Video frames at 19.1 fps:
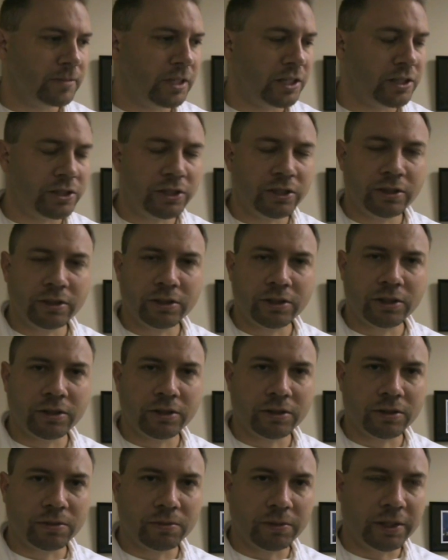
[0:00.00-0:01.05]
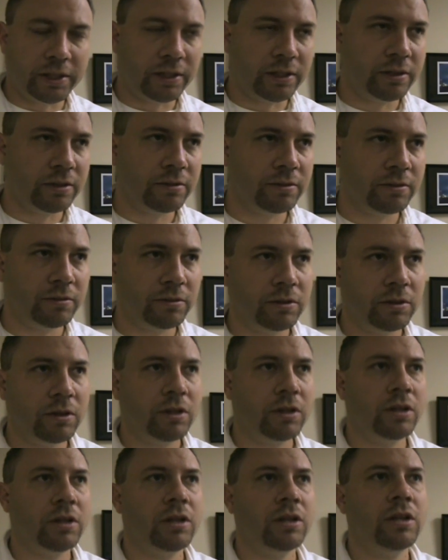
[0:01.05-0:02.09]
At church this week,
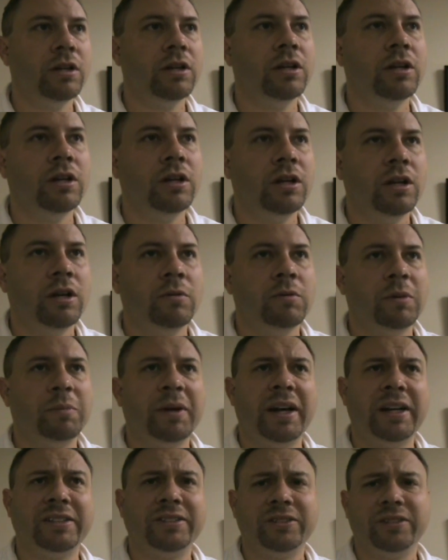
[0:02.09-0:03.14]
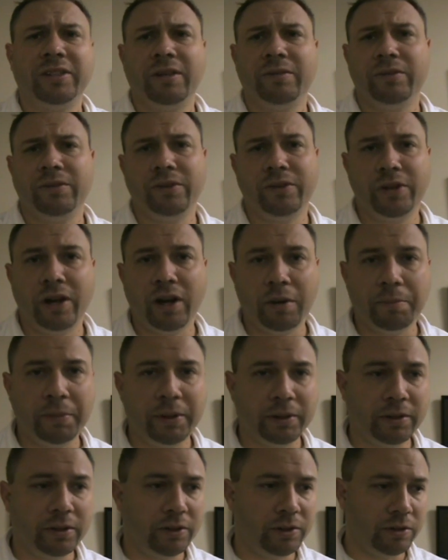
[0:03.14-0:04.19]
my pastor covered the
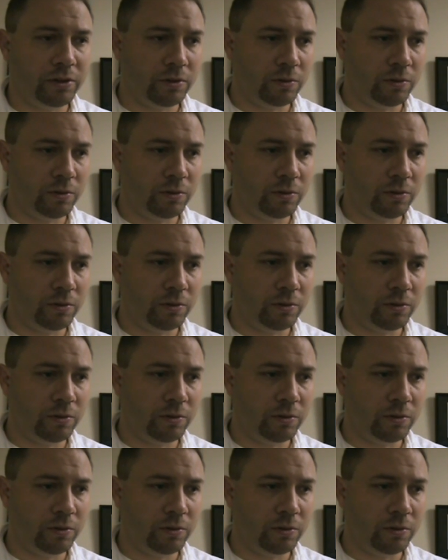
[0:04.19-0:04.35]
topic,